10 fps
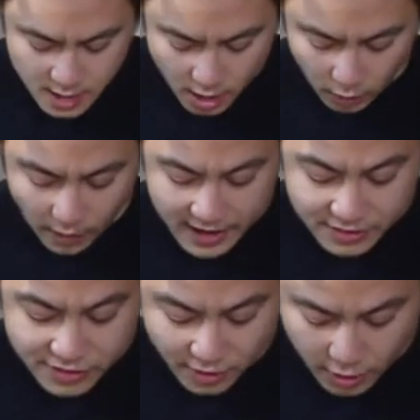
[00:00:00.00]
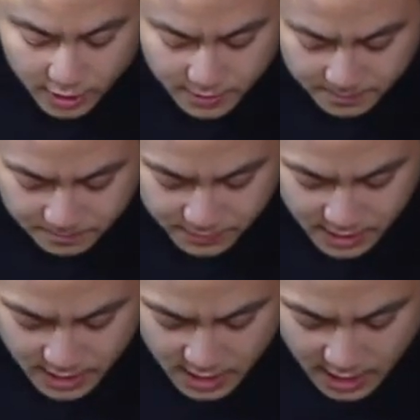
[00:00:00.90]
All right, and third,
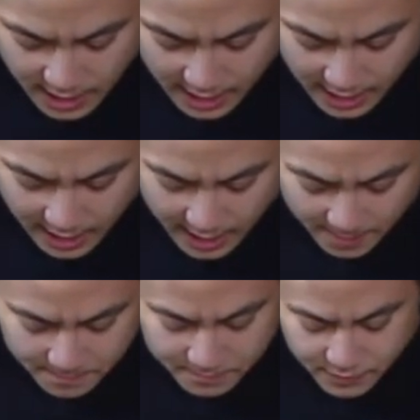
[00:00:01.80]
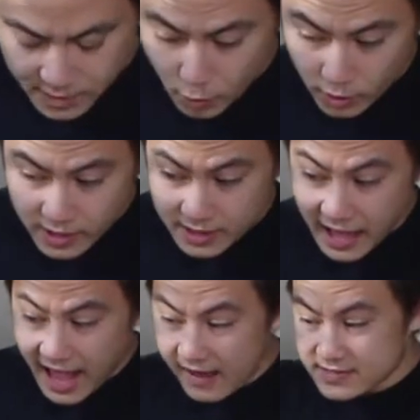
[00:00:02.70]
we're gonna
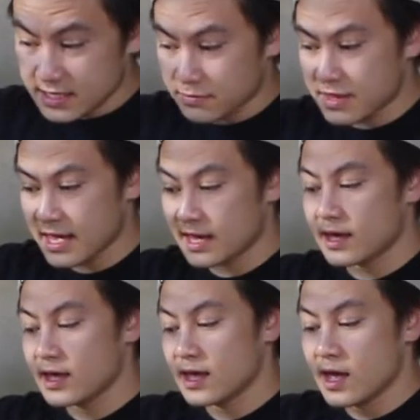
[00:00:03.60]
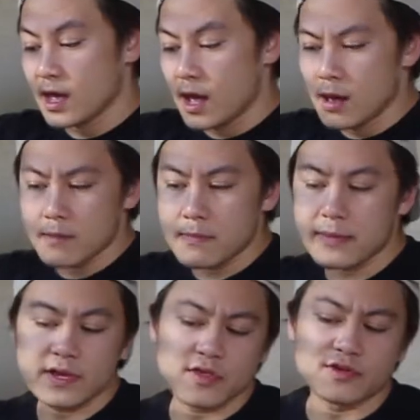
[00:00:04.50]
have something,
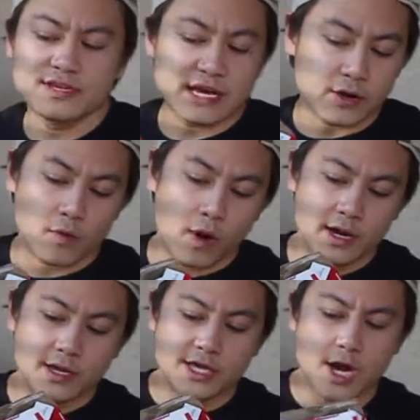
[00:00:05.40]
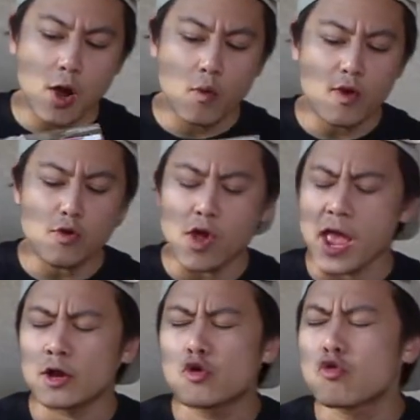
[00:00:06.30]
maybe another dinner one. You know,
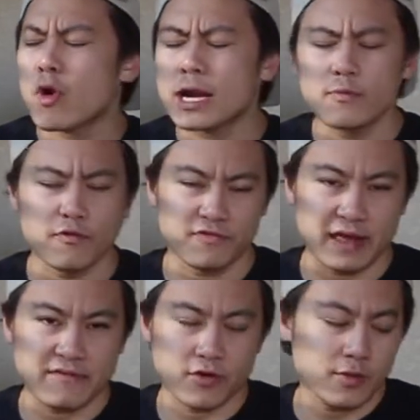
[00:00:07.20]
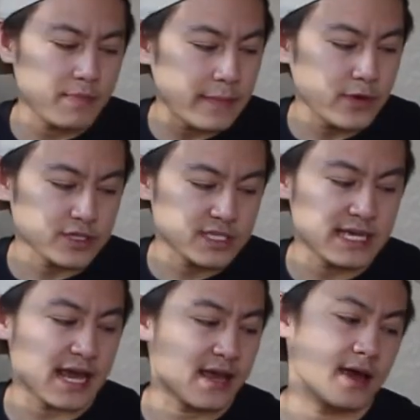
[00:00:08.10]
incredible flavor. Maybe you're
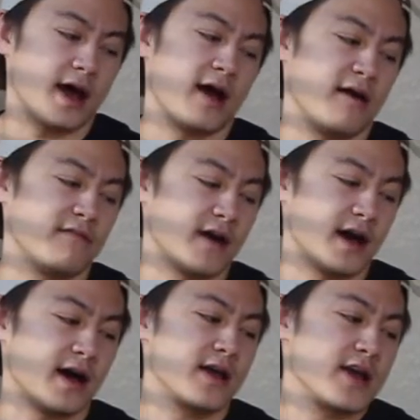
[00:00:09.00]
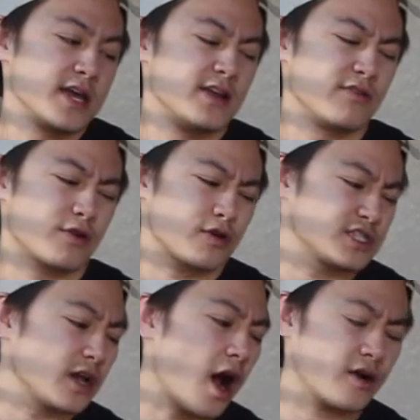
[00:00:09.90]
sick of you know, the
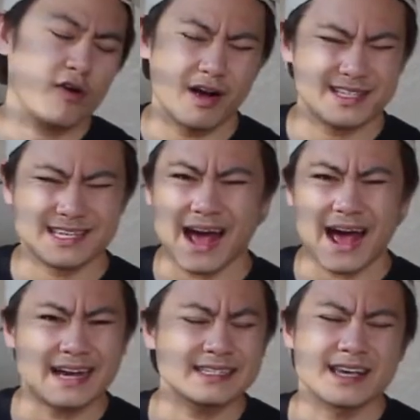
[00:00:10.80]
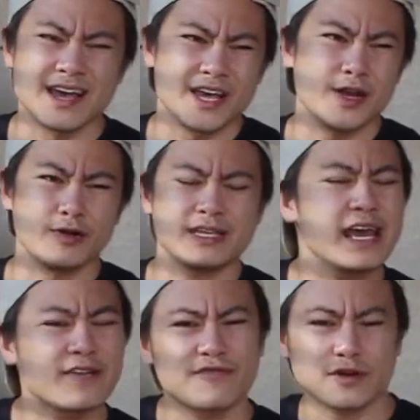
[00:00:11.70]
croissant crust guys. You know,
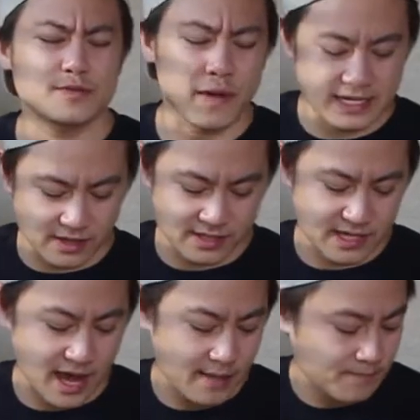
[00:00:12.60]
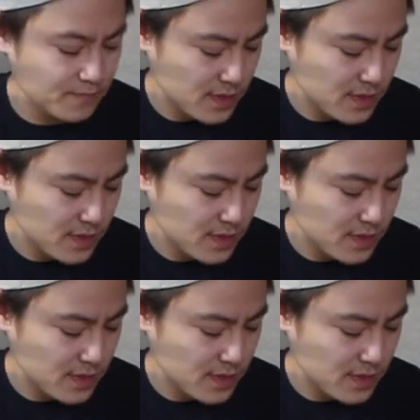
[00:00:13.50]
taking first place all the time.